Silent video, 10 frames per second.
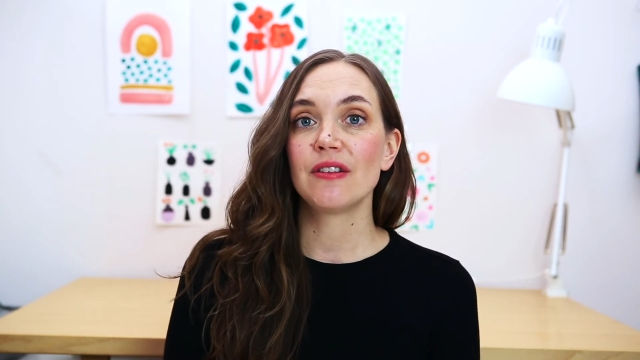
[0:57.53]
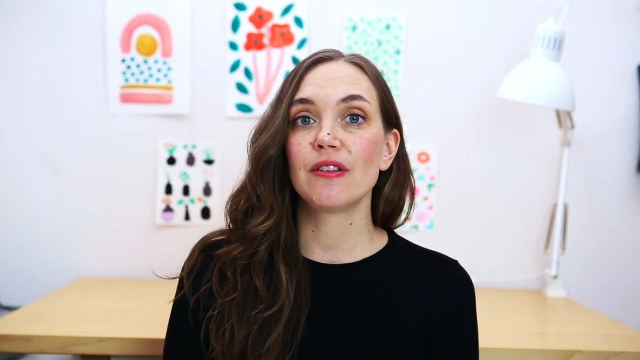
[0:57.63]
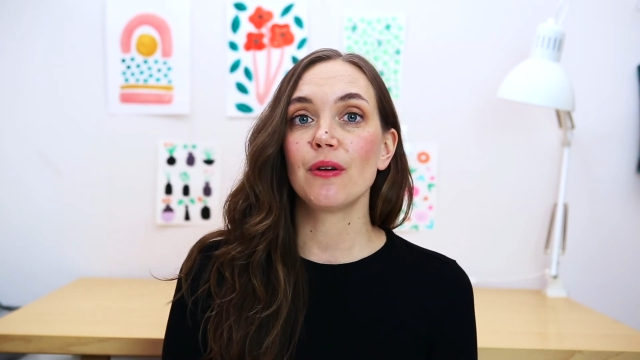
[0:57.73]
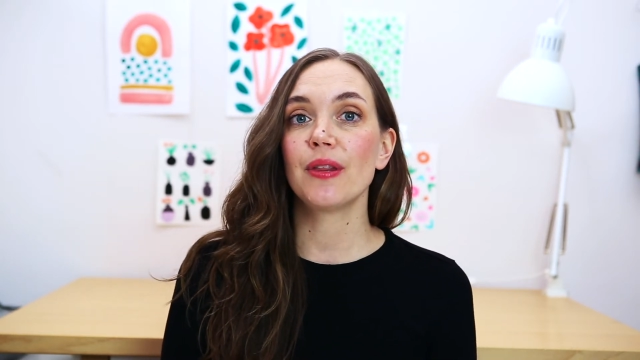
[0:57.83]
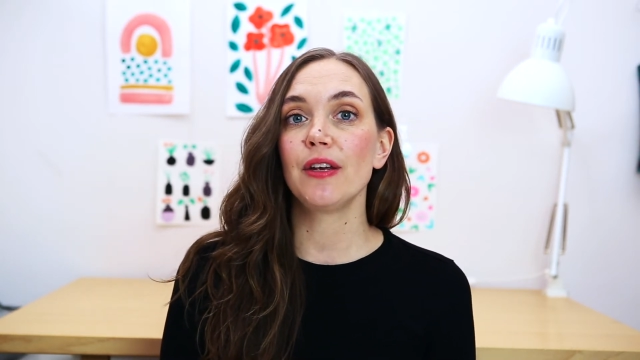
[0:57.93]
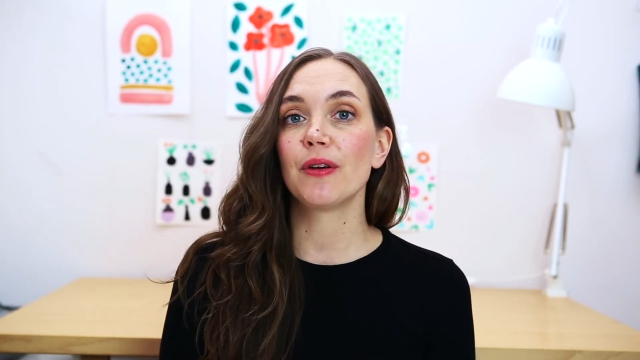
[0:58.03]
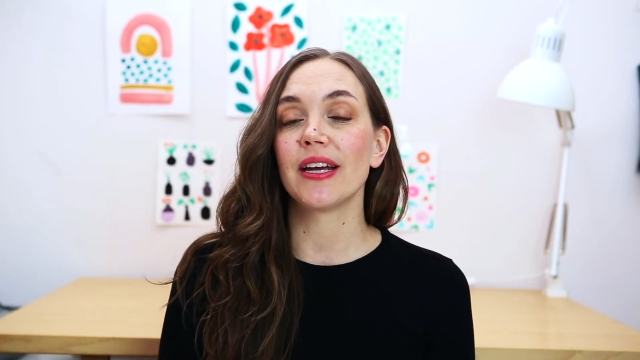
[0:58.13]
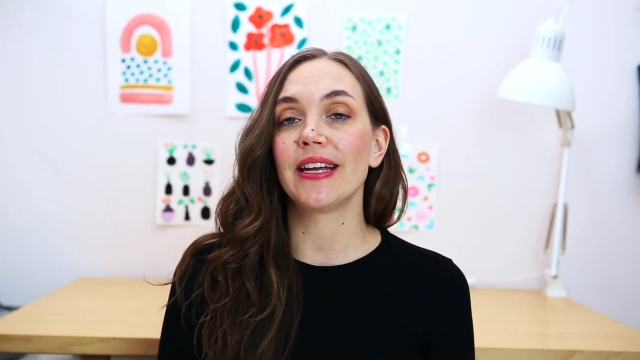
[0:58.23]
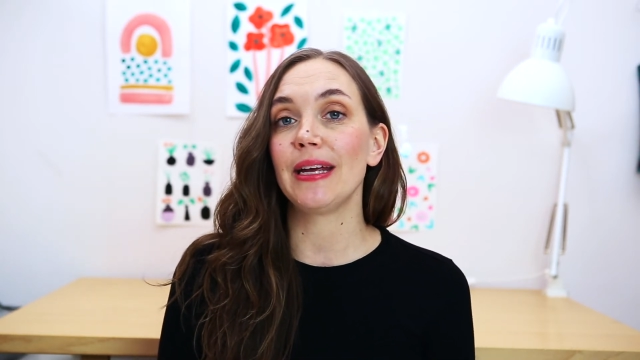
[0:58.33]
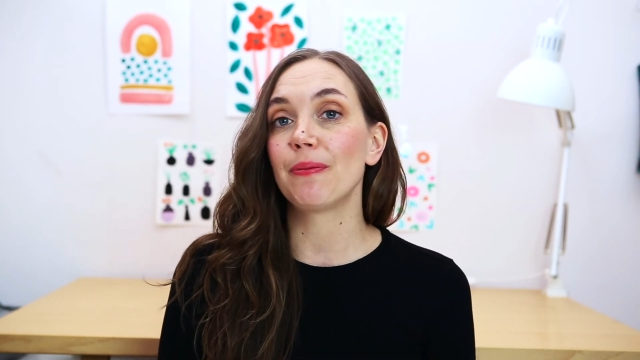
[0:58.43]
so that you
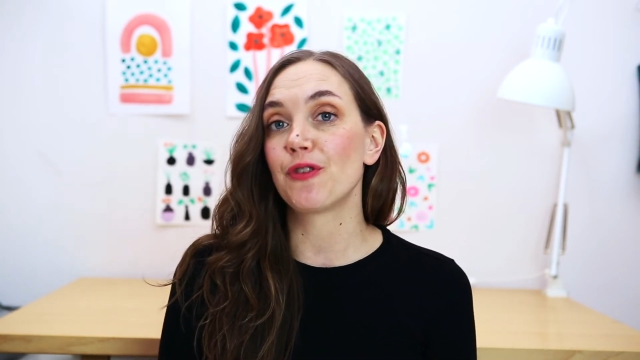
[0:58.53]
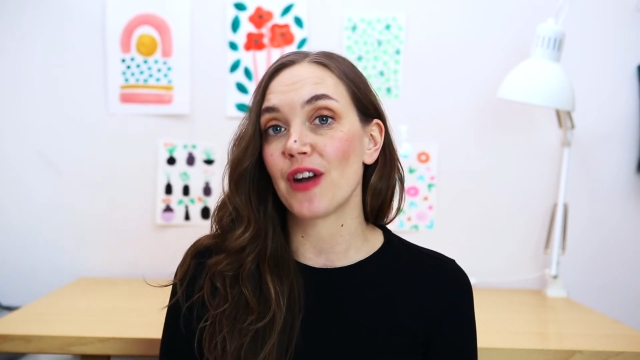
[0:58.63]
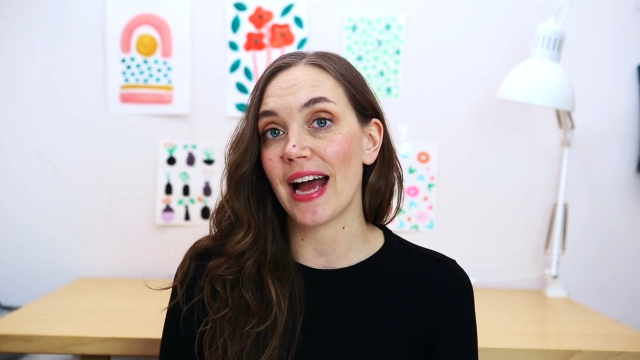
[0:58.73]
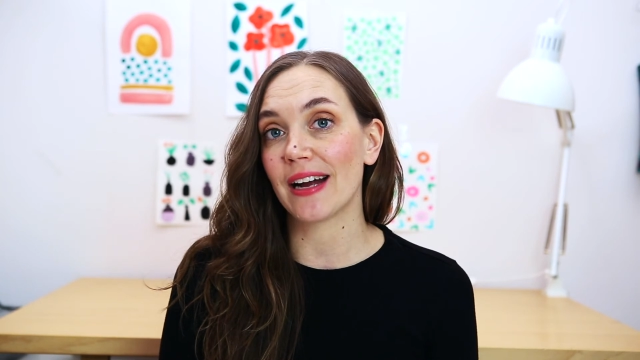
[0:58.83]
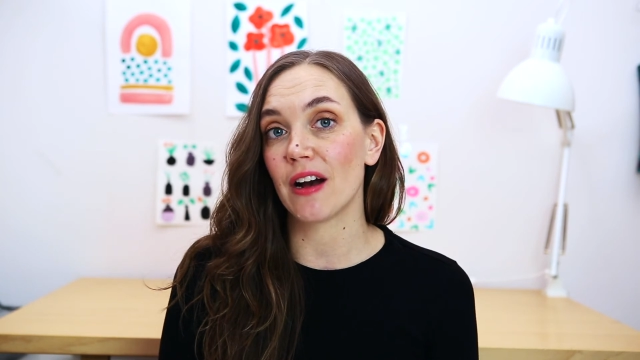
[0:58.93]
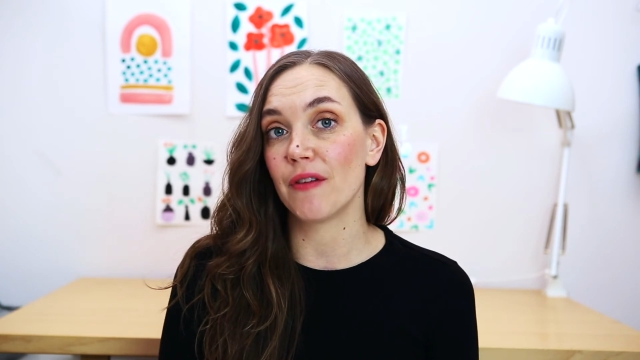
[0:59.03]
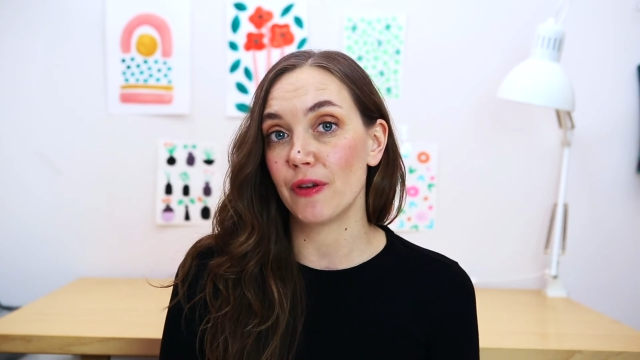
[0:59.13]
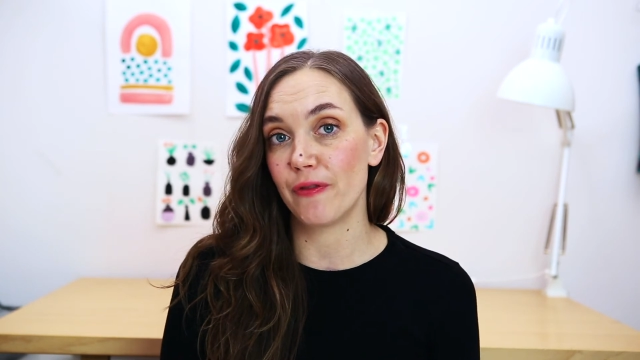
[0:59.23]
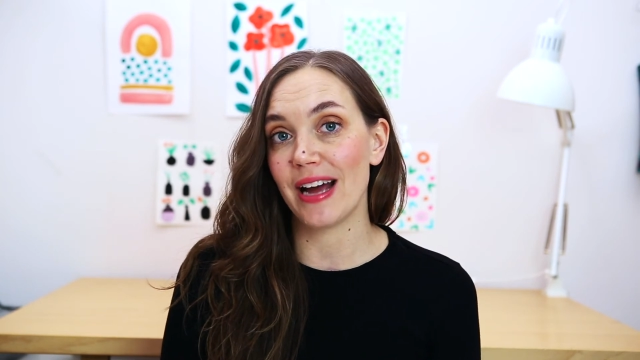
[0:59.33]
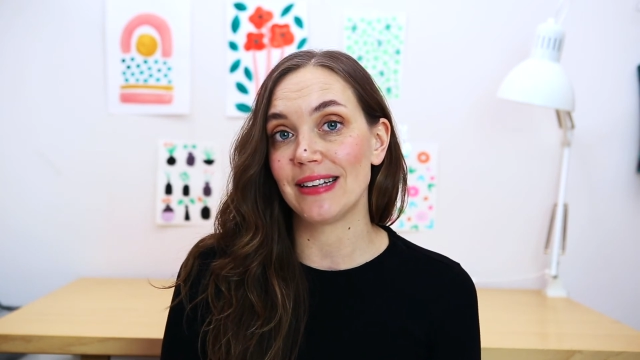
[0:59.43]
can keep track of
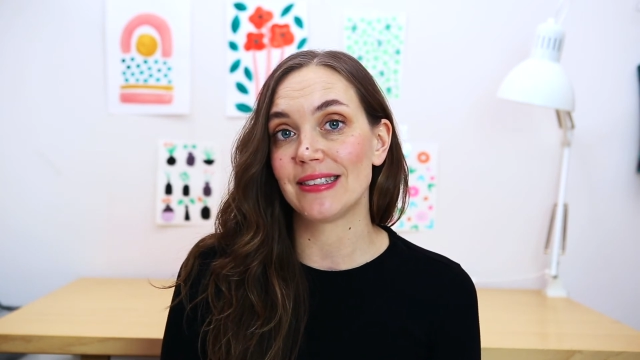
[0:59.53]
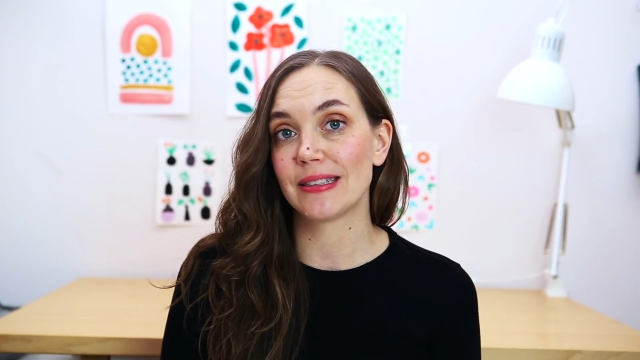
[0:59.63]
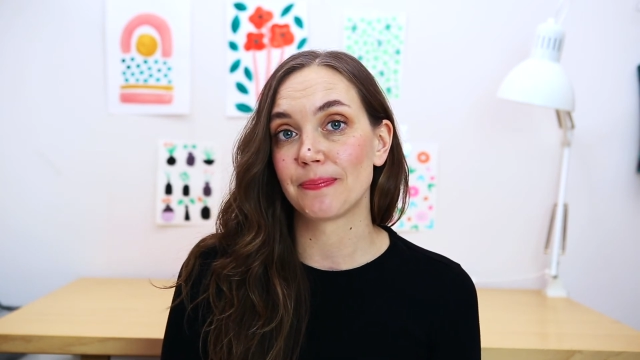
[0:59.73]
your files.